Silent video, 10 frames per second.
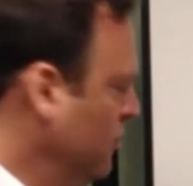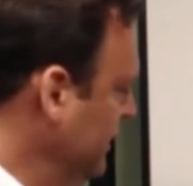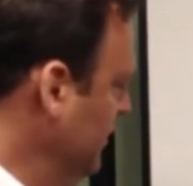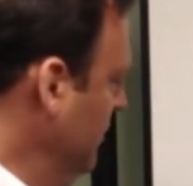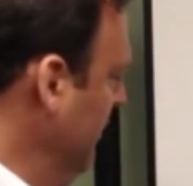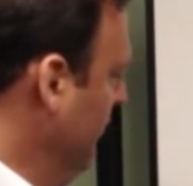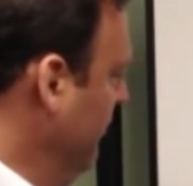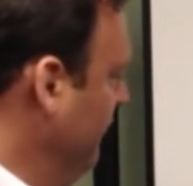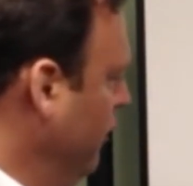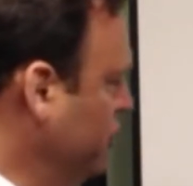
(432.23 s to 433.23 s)
when you hear
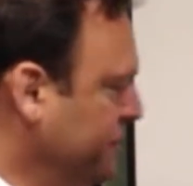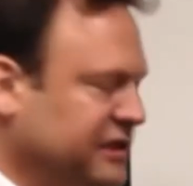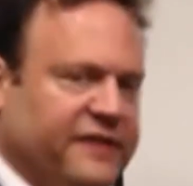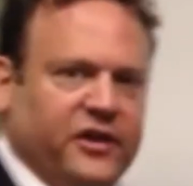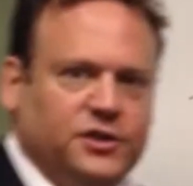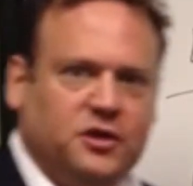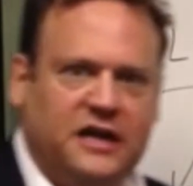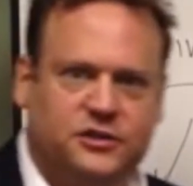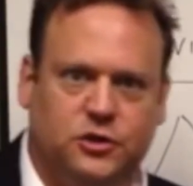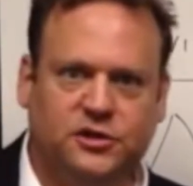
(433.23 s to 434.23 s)
revocable living
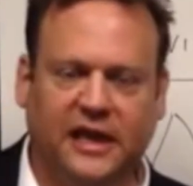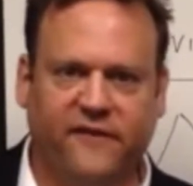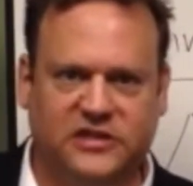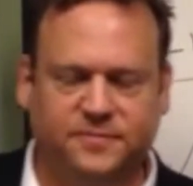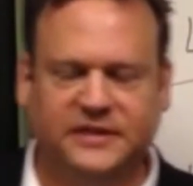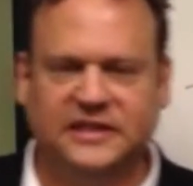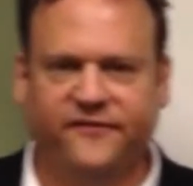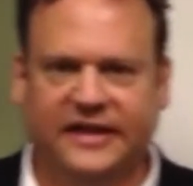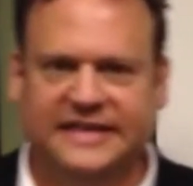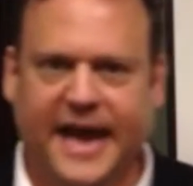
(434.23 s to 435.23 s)
trust, you think of a
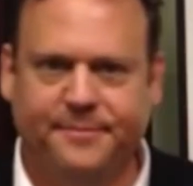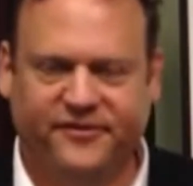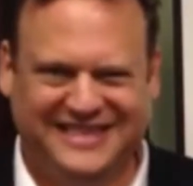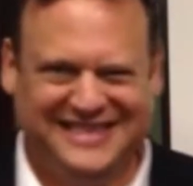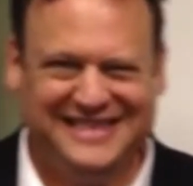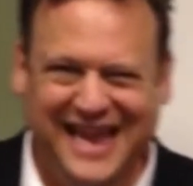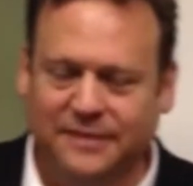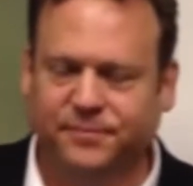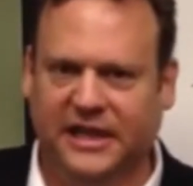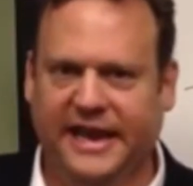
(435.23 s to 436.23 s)
specific type of
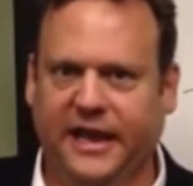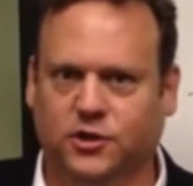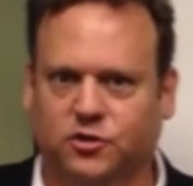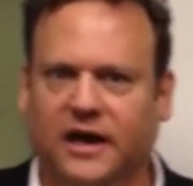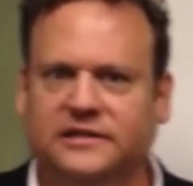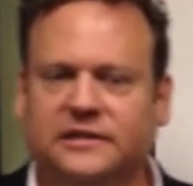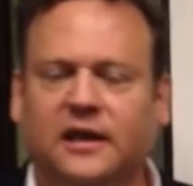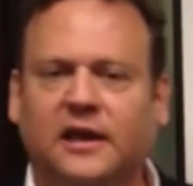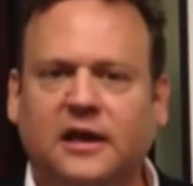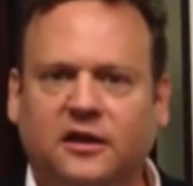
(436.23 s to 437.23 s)
estate planning trust
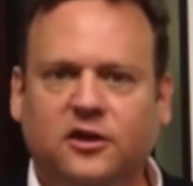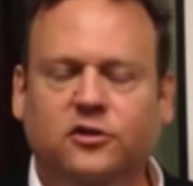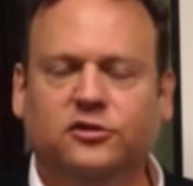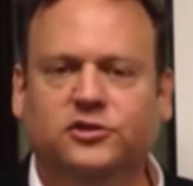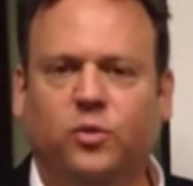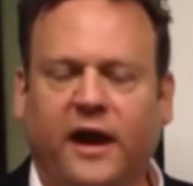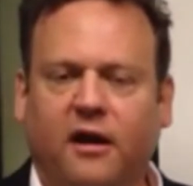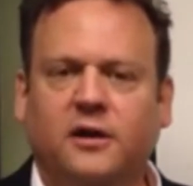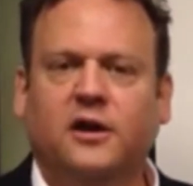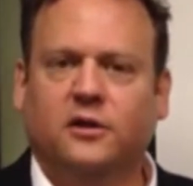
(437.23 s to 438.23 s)
used
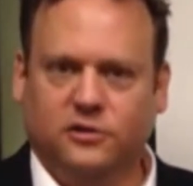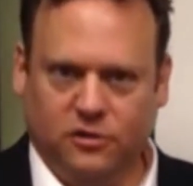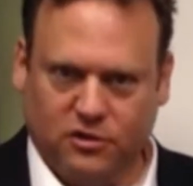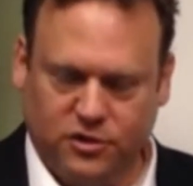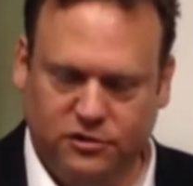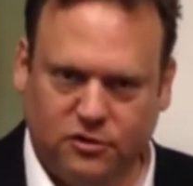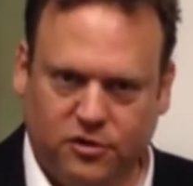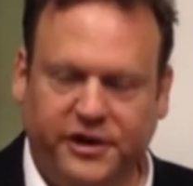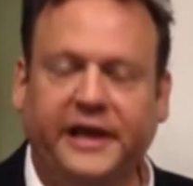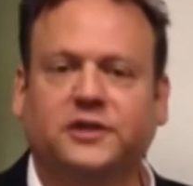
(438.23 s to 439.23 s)
where you're
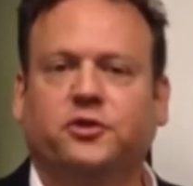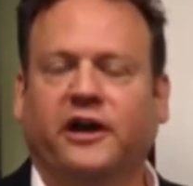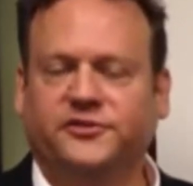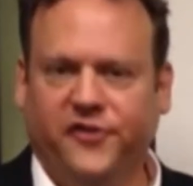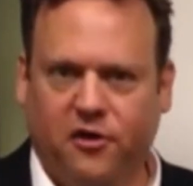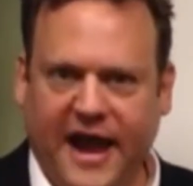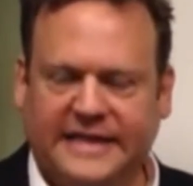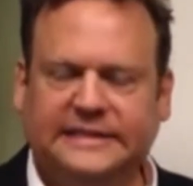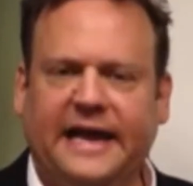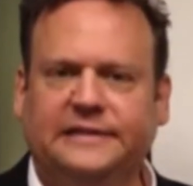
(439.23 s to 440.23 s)
creating a trust for your
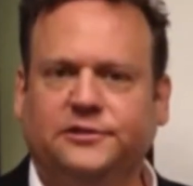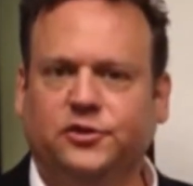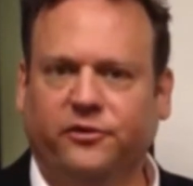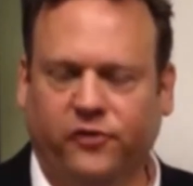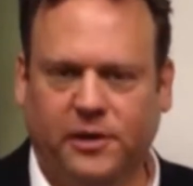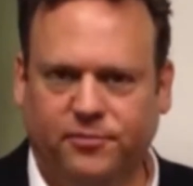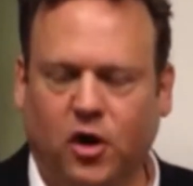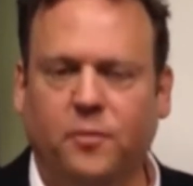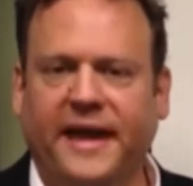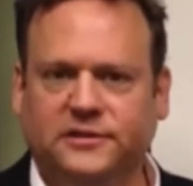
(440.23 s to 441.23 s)
assets to avoid
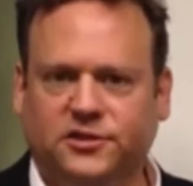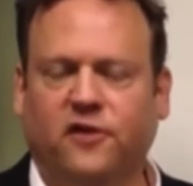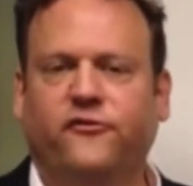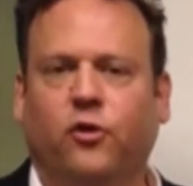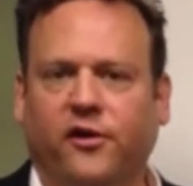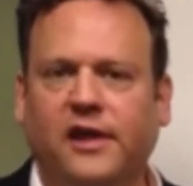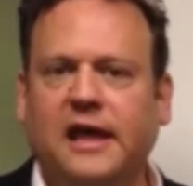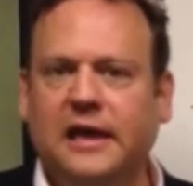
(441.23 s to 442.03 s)
probate and so forth.